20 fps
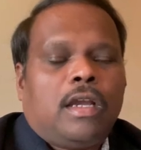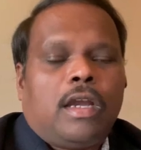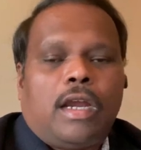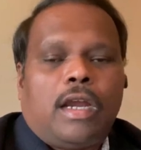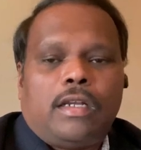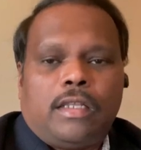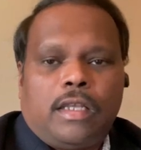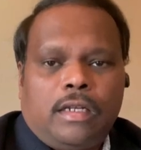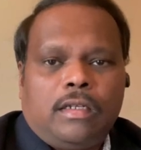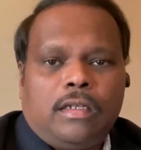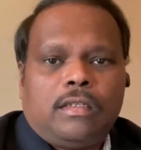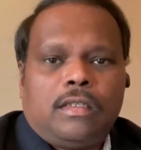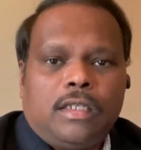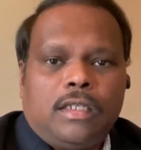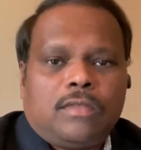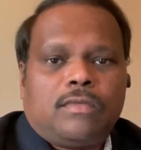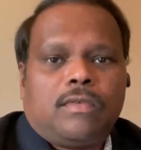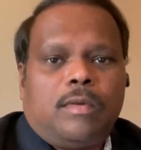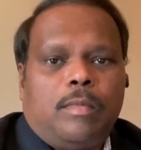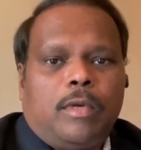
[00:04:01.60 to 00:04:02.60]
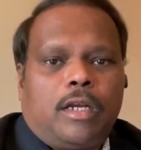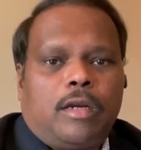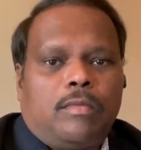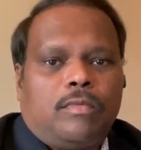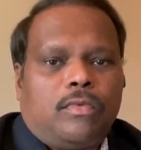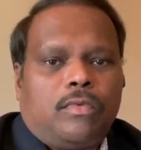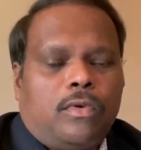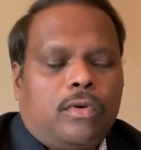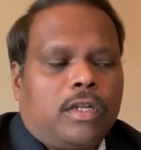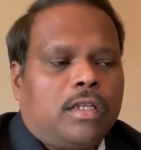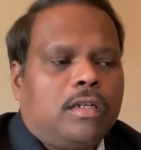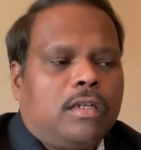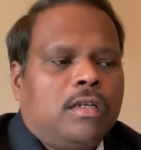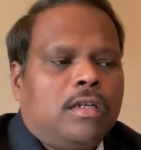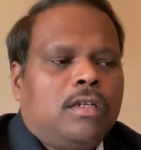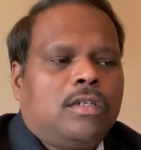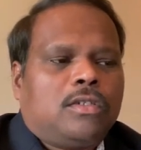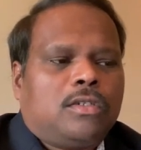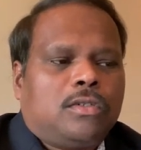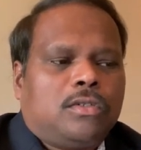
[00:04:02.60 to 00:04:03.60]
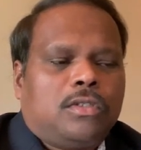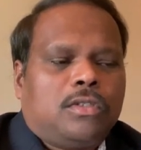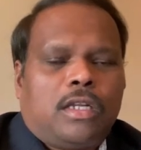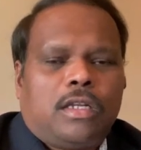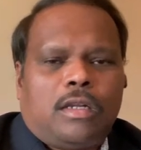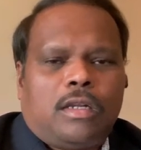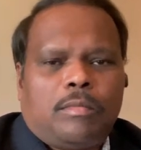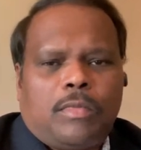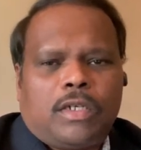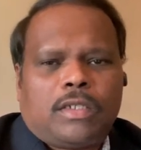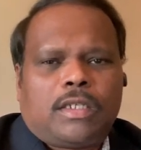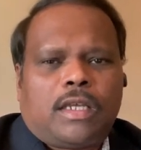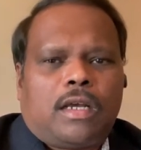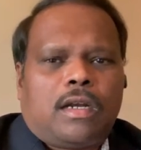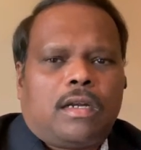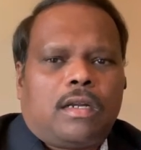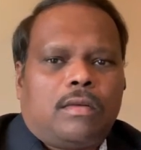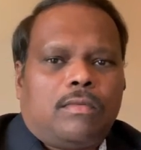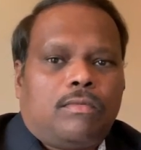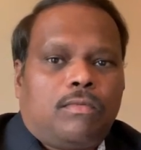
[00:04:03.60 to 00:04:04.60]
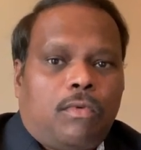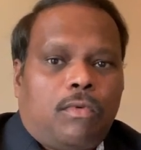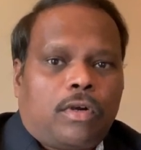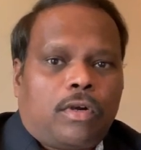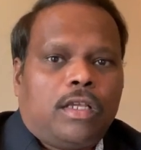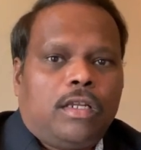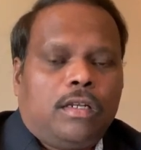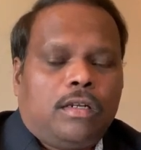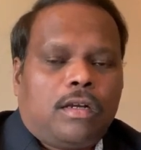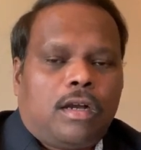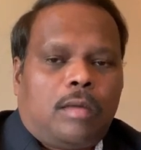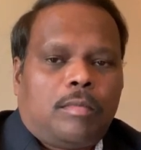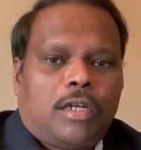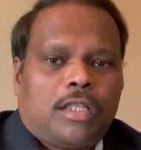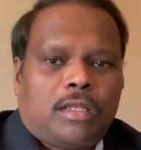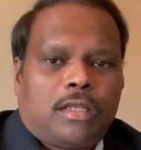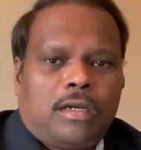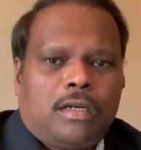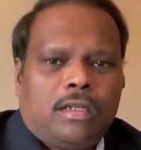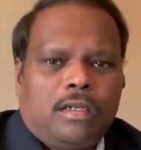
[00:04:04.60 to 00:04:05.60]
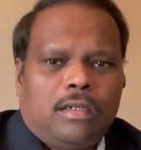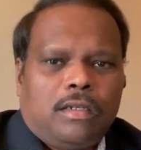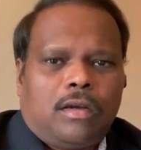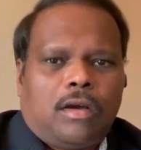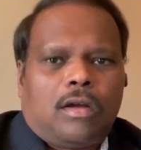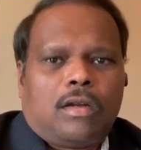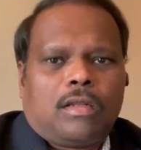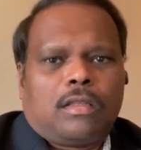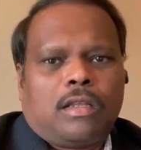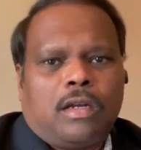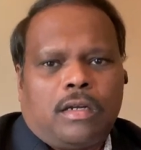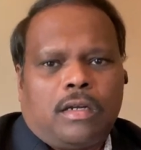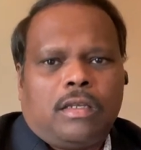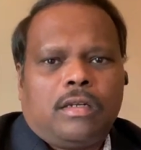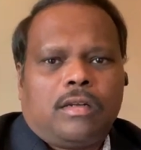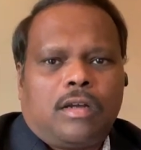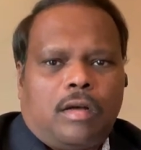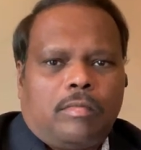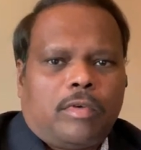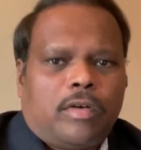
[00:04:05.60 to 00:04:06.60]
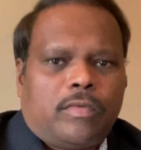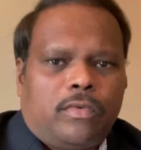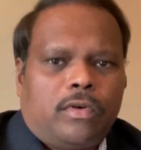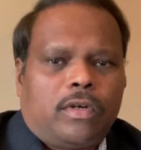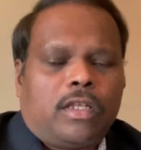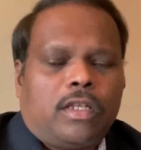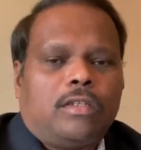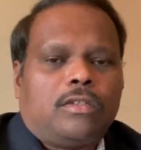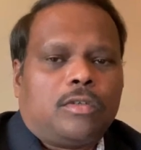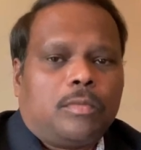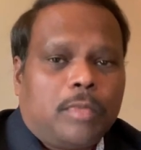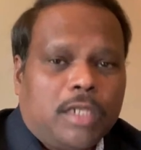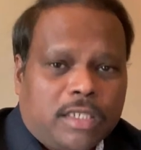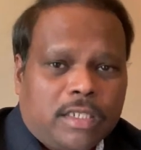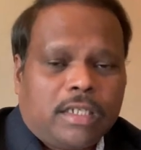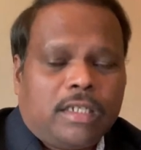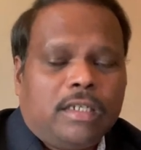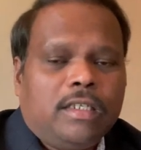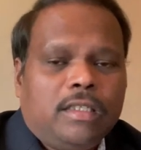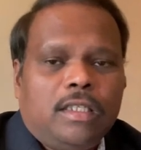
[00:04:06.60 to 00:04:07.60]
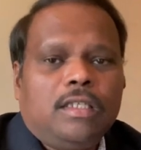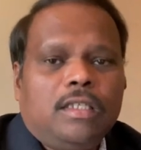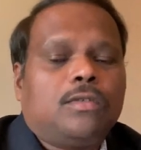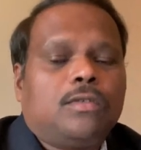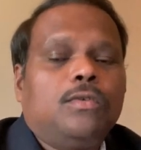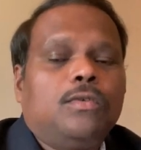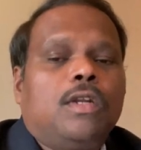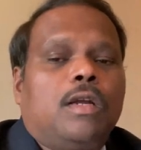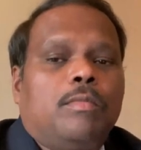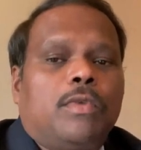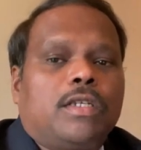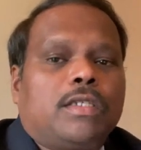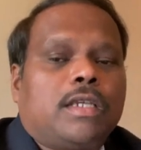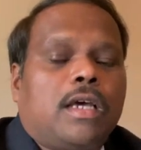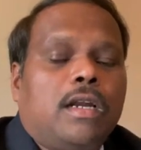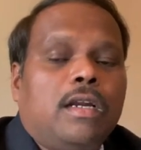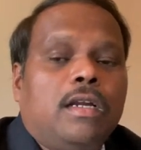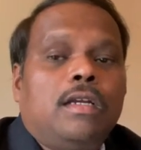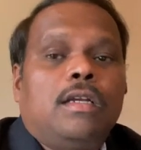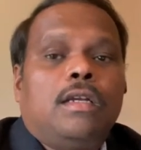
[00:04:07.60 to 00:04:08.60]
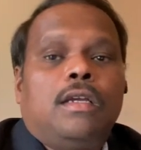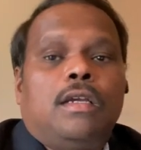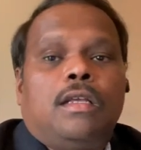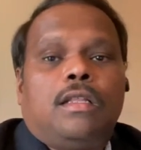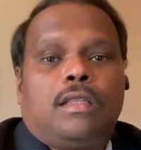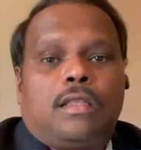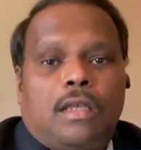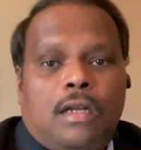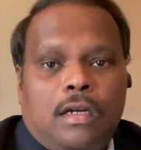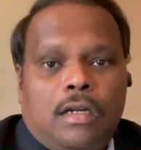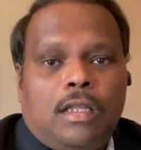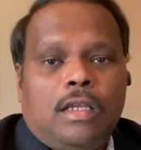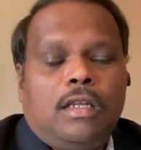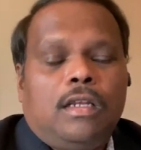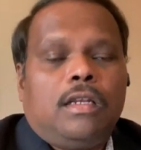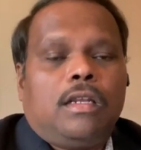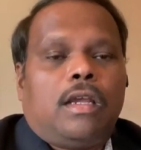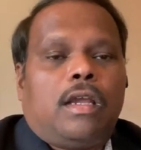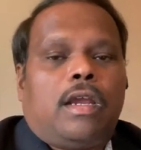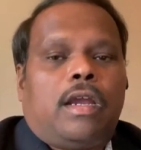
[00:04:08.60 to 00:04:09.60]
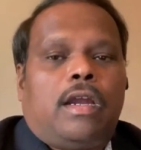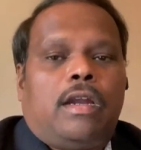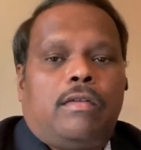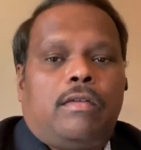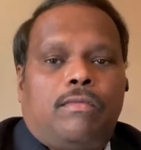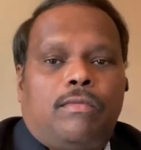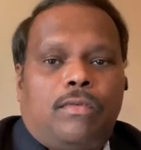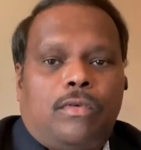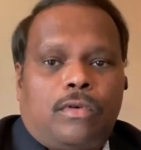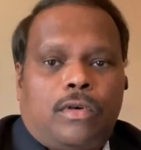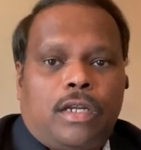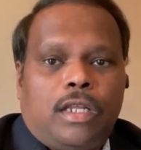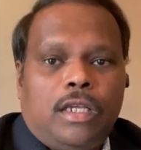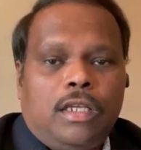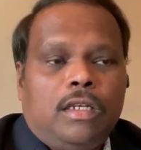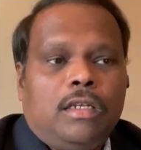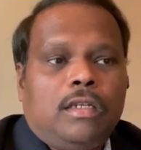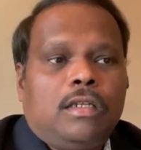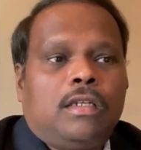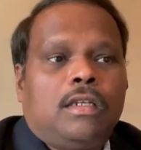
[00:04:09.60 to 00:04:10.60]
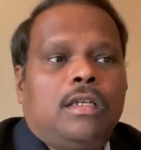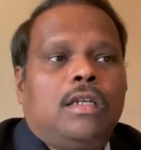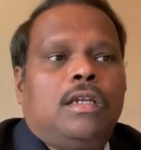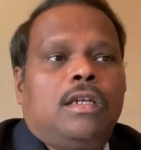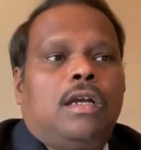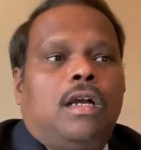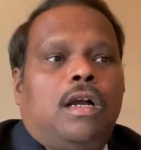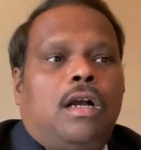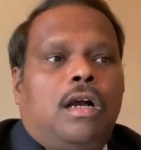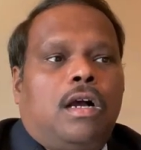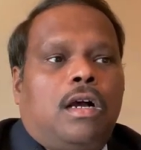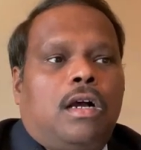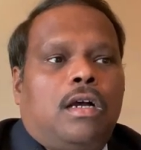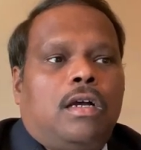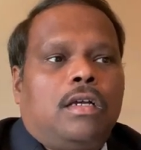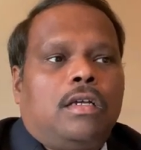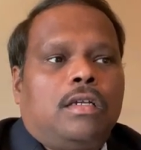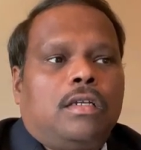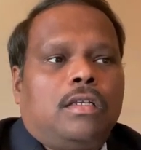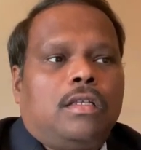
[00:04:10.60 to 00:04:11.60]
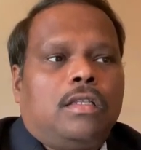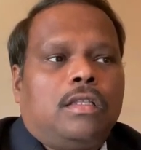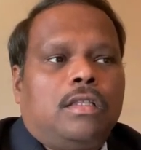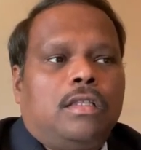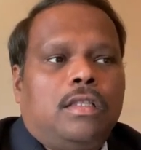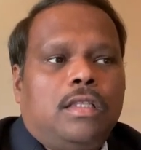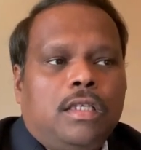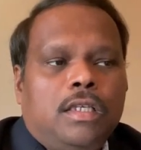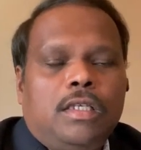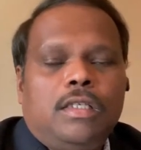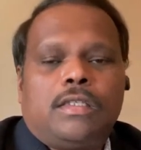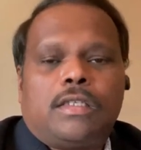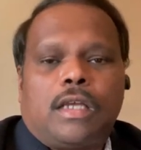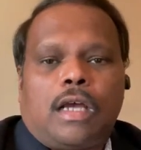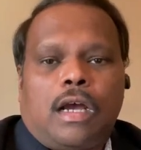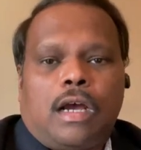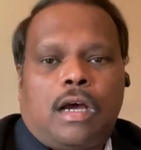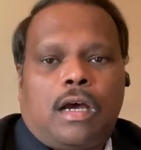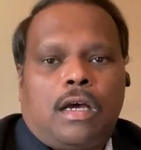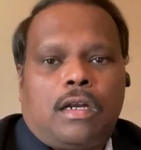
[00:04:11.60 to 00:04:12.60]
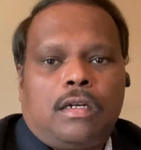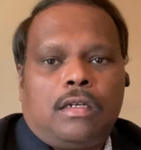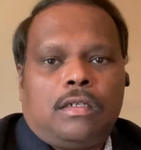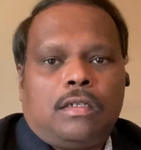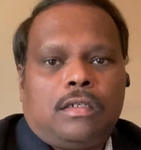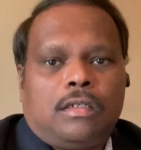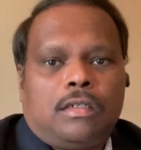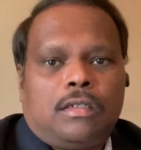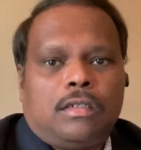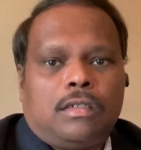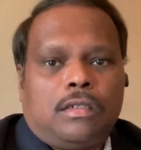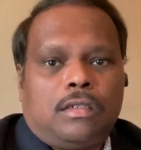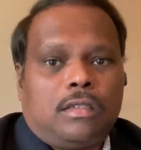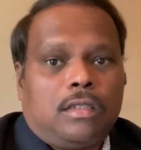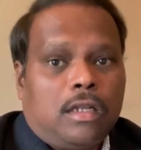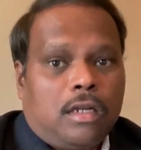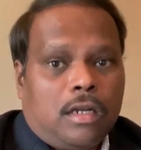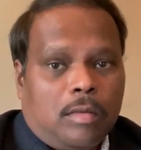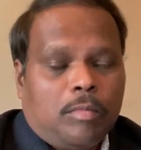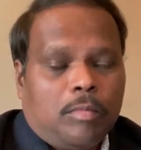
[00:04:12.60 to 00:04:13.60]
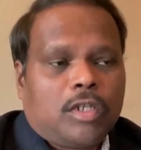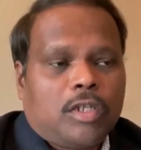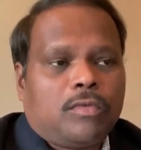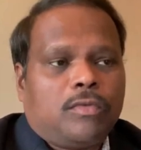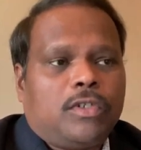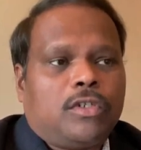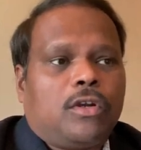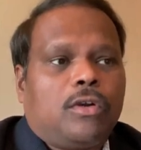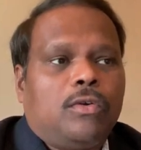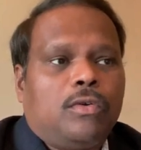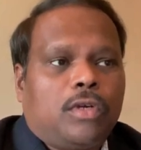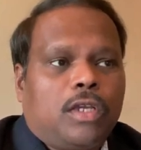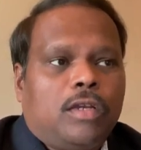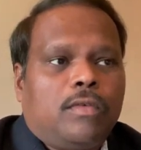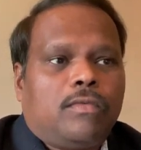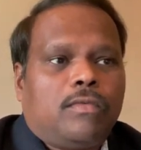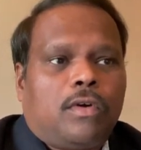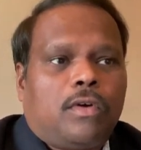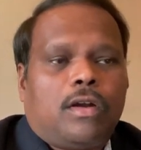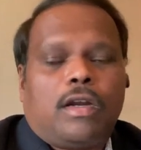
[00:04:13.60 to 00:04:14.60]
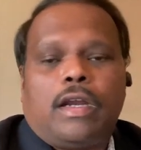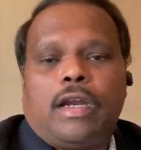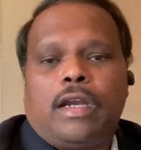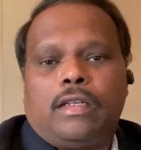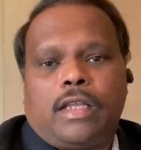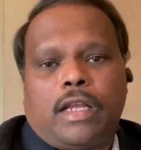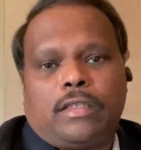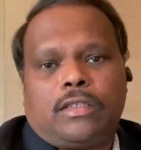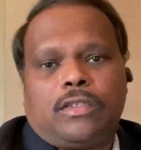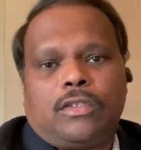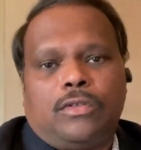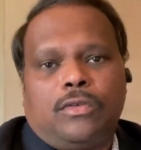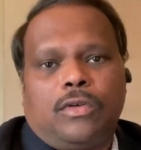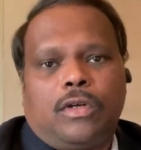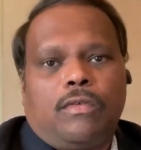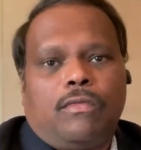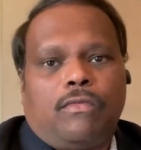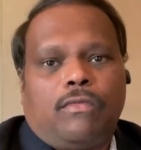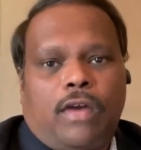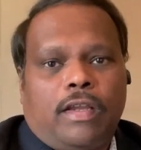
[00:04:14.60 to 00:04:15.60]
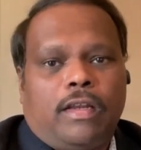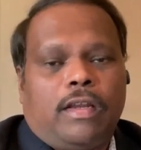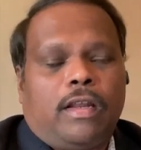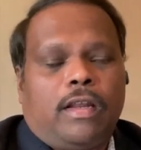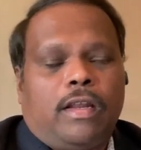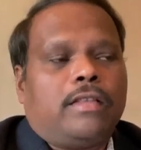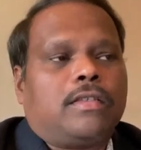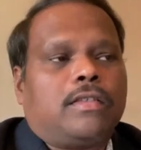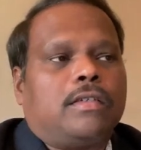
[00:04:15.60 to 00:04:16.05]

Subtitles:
and then this will become 14. So the numbers are 14 comma 13 or 13 comma 14. So basically these two numbers are 13 and 14. These are the numbers which you are looking for, and that's your final answer.